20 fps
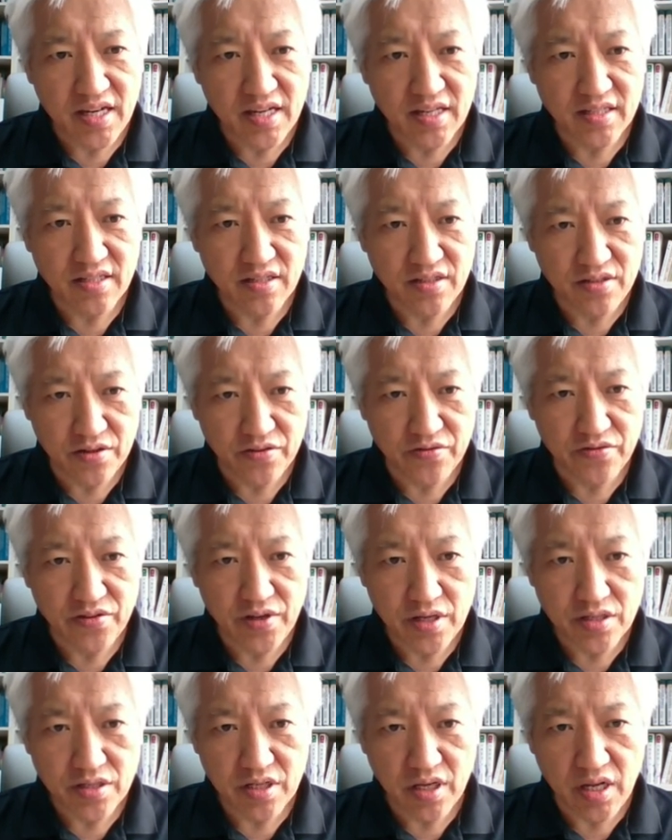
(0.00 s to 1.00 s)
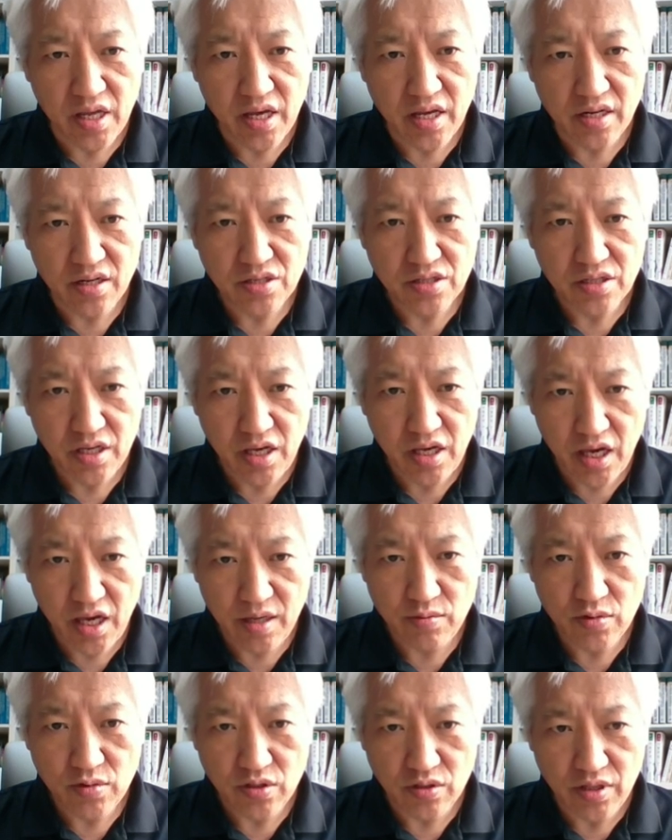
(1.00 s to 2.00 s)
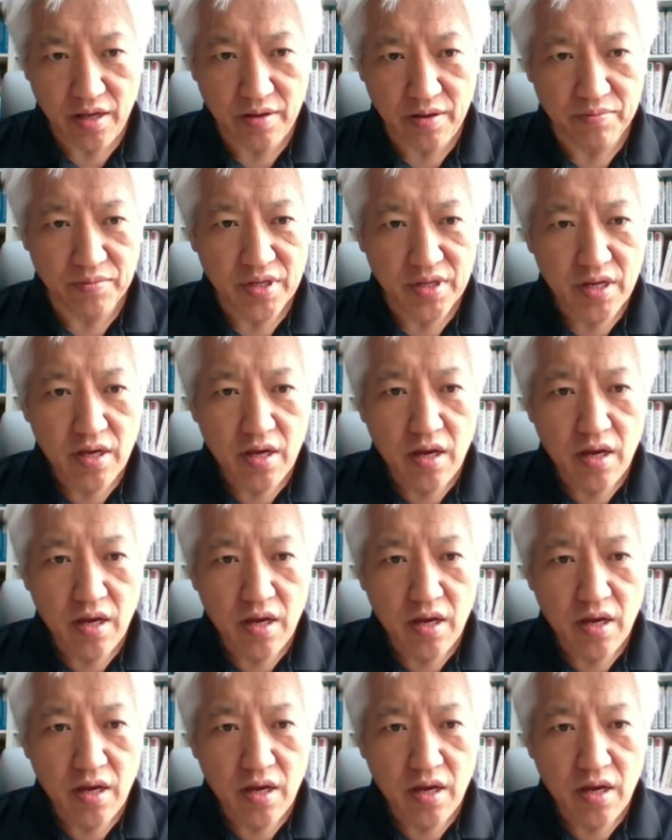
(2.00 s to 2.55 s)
and Tobiah's letters came to them.